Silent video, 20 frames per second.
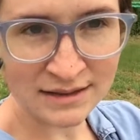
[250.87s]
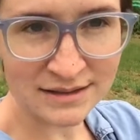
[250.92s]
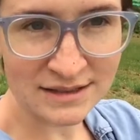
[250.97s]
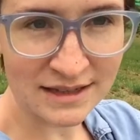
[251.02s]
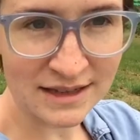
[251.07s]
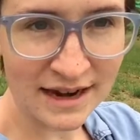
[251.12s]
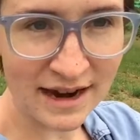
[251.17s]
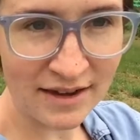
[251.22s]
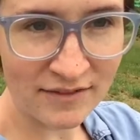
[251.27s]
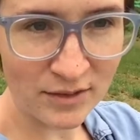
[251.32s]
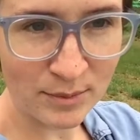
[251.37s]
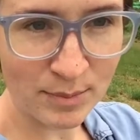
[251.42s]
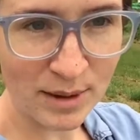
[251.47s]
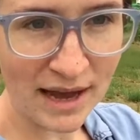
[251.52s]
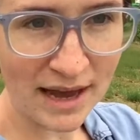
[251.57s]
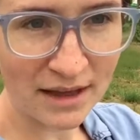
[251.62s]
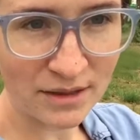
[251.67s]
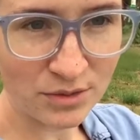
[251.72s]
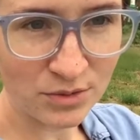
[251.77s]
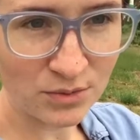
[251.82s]
It's going to have a
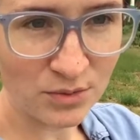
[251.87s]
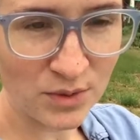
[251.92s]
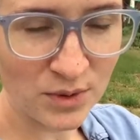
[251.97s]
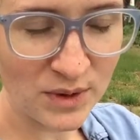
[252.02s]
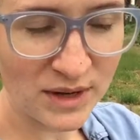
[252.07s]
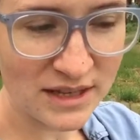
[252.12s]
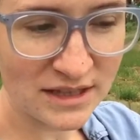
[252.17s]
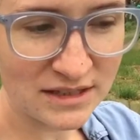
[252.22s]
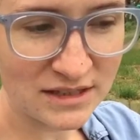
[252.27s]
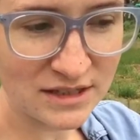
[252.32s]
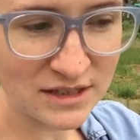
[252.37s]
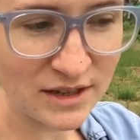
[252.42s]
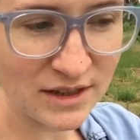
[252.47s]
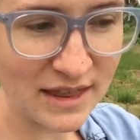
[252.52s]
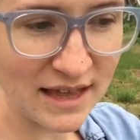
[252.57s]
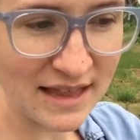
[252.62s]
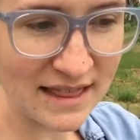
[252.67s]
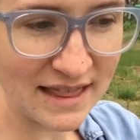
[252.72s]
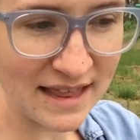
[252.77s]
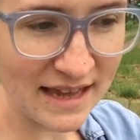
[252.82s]
path through it so
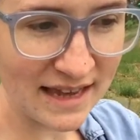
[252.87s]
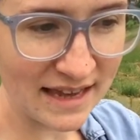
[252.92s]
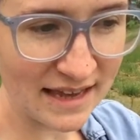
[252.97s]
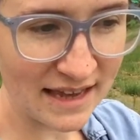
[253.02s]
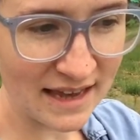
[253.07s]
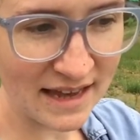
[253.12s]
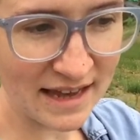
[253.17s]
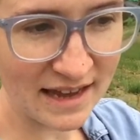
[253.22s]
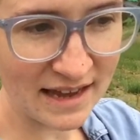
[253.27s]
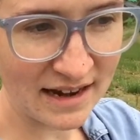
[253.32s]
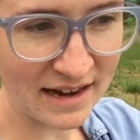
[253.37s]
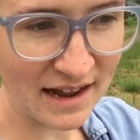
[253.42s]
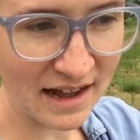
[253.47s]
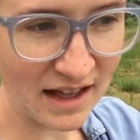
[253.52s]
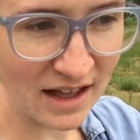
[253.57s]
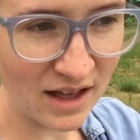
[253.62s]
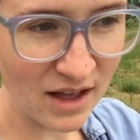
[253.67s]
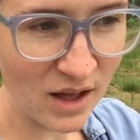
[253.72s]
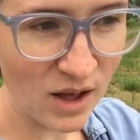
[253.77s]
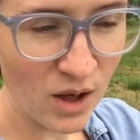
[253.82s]
that they can uh,